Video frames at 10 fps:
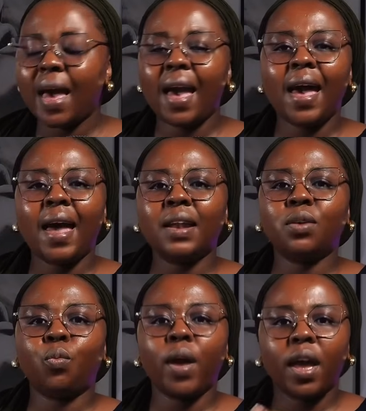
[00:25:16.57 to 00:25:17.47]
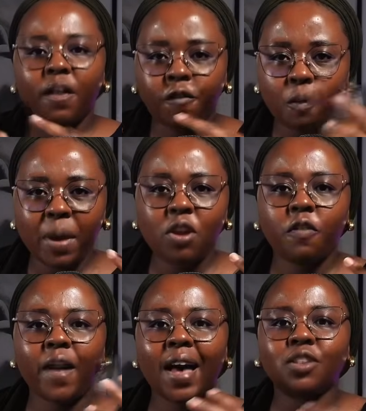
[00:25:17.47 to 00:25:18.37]
And for many
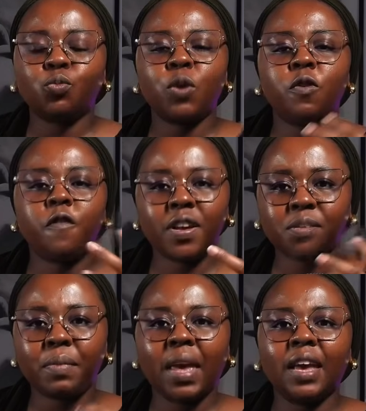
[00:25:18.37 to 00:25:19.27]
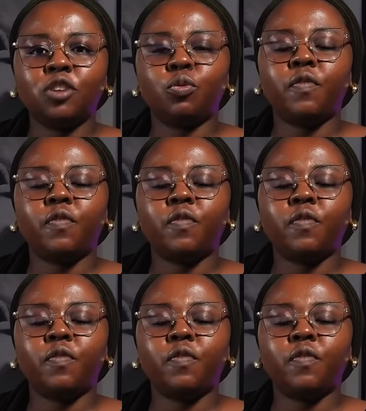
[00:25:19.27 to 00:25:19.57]
of us, when we first make it,